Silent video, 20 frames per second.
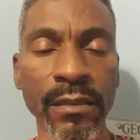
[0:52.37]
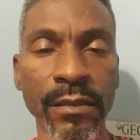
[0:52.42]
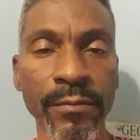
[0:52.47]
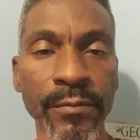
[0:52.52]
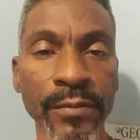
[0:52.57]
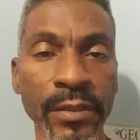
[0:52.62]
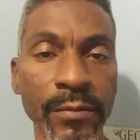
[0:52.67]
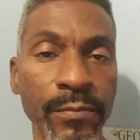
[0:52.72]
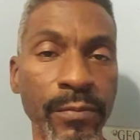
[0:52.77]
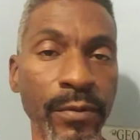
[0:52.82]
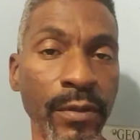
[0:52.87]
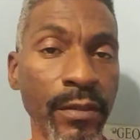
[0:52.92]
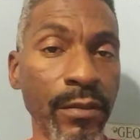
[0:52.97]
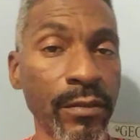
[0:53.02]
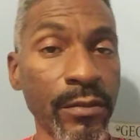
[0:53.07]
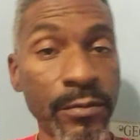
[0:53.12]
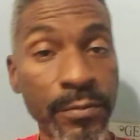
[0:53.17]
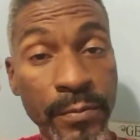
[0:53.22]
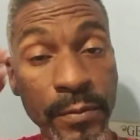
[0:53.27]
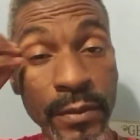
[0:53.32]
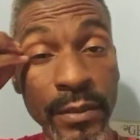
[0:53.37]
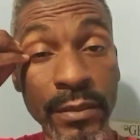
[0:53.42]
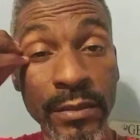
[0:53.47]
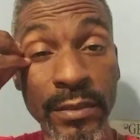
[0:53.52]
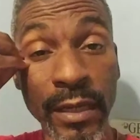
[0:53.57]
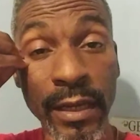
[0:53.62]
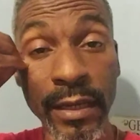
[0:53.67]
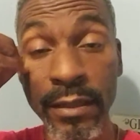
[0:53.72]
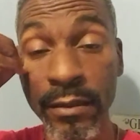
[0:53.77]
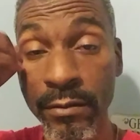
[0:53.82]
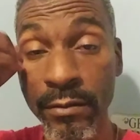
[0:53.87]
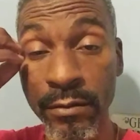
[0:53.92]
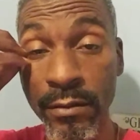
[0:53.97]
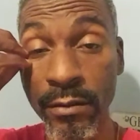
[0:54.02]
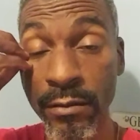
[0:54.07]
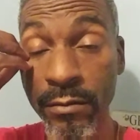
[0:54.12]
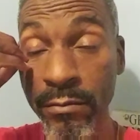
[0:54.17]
I mean, the brother is pretty tight, and